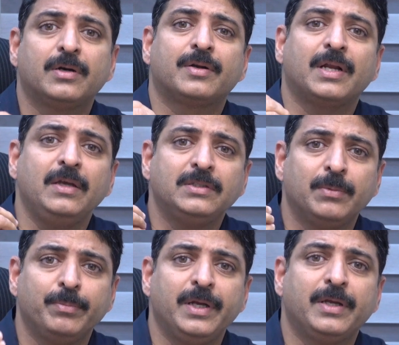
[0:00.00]
try
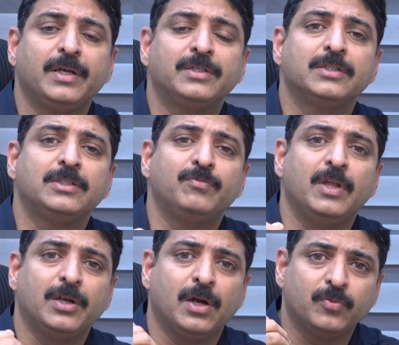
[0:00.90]
some medications. If
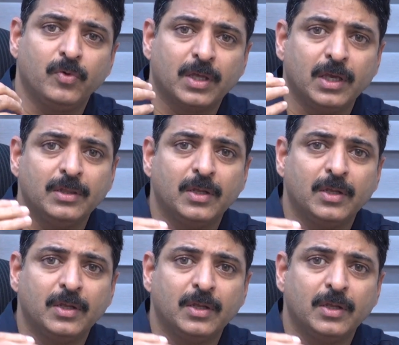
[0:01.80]
they are not working,